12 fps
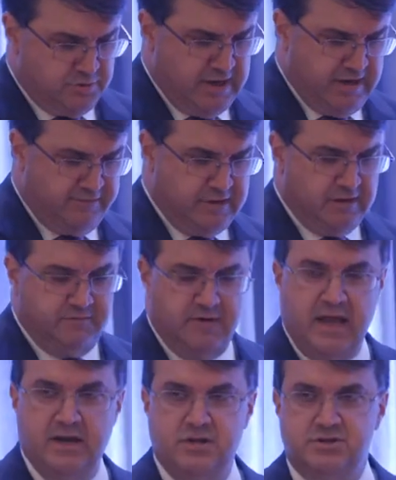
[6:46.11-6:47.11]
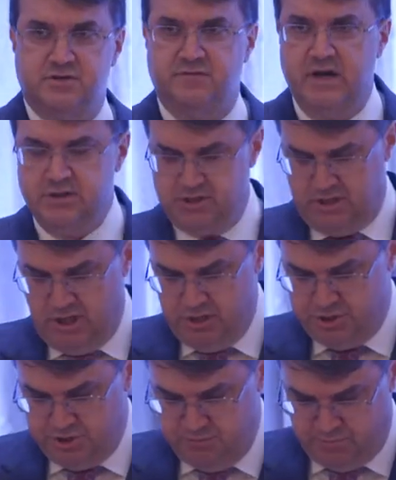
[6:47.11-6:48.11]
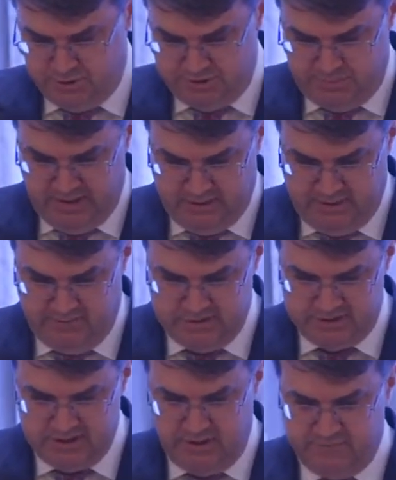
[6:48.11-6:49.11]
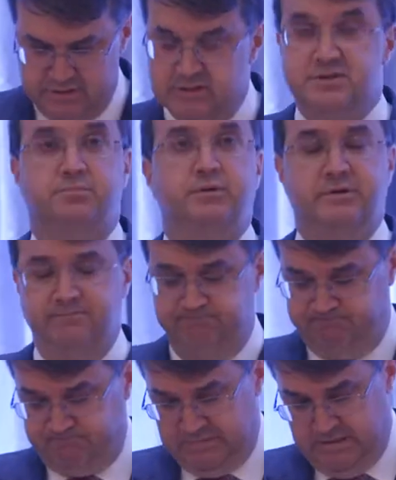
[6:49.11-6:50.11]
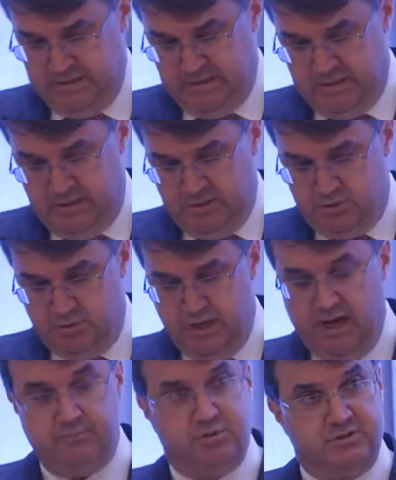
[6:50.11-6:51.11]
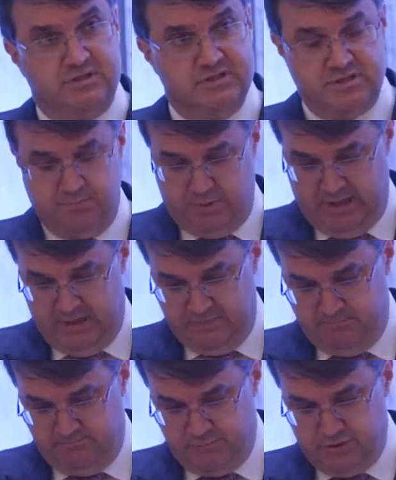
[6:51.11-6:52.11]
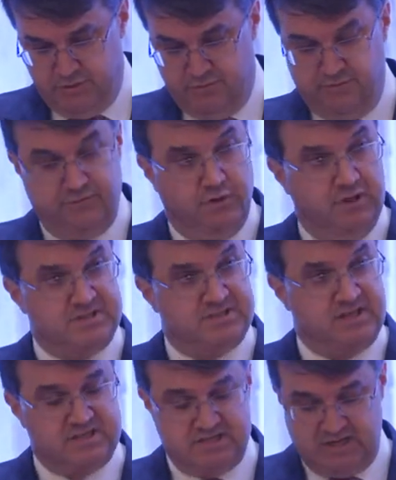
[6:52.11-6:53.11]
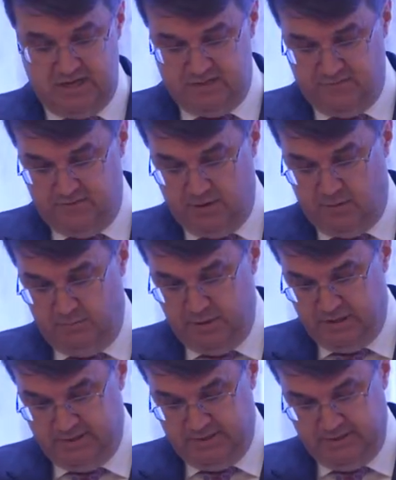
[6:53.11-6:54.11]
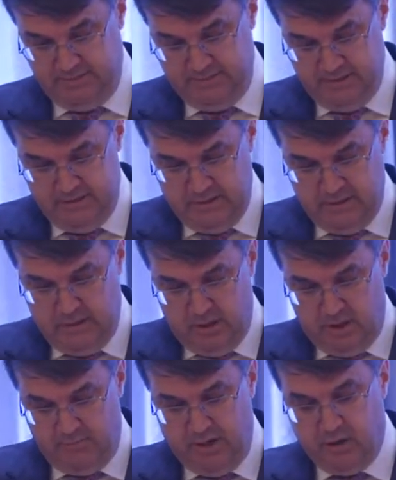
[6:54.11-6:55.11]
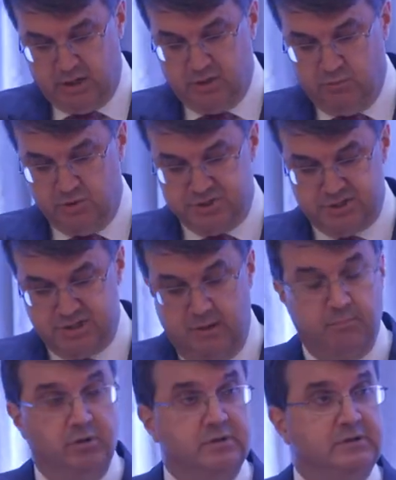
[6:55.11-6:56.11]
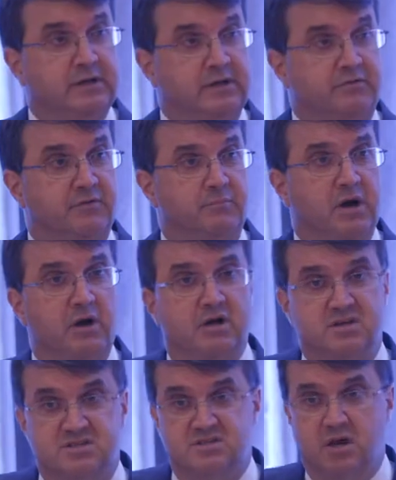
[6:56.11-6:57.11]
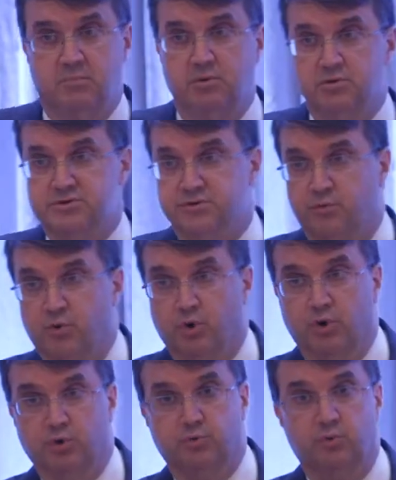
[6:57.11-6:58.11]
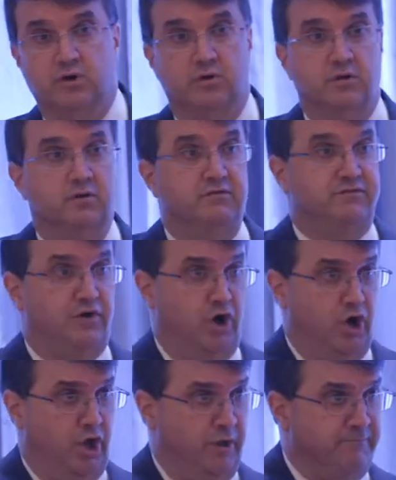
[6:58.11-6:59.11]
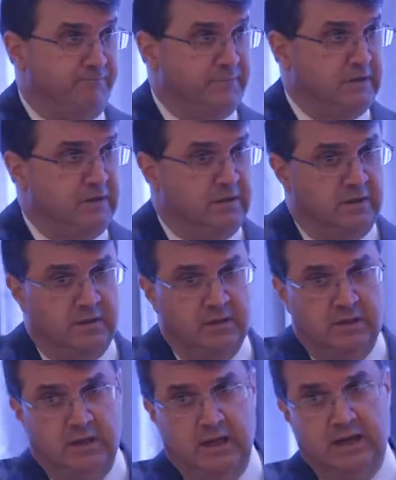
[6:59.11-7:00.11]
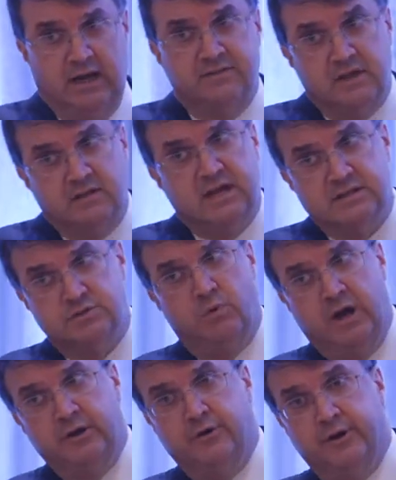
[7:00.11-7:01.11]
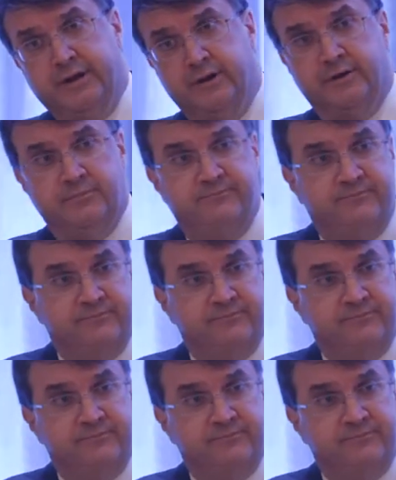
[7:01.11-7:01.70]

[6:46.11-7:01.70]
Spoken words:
who have the advantage of education, perspective, and self-discipline do not participate to the fullest extent of their ability, America will stumble, and if America stumbles, the world will fall. And I think that's why you're here.